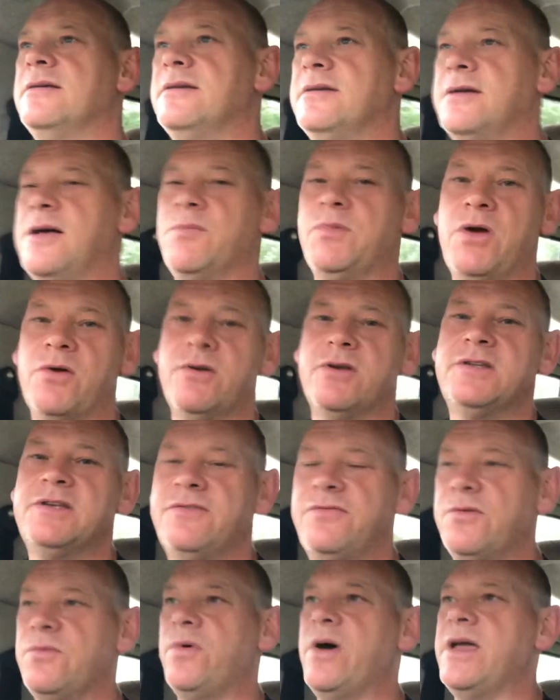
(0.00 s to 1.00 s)
I'm going a
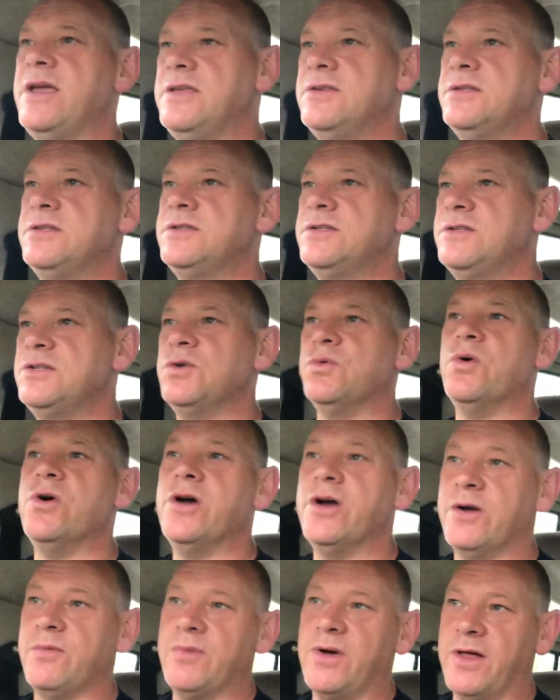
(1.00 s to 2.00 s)
different way to
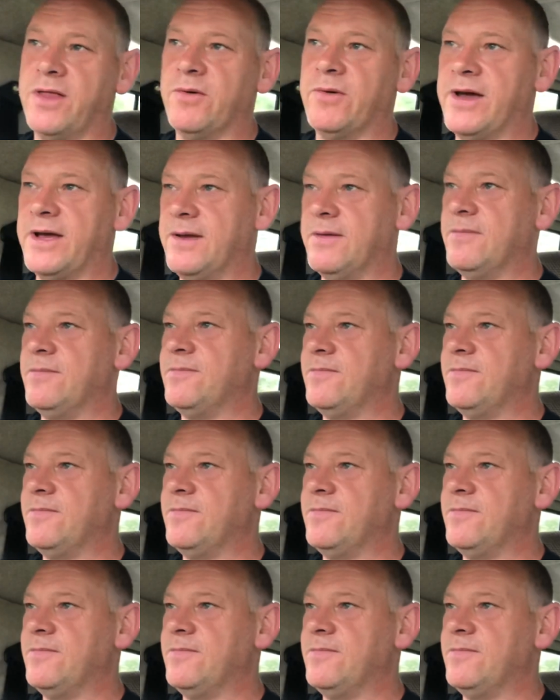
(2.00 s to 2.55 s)
work, by the way.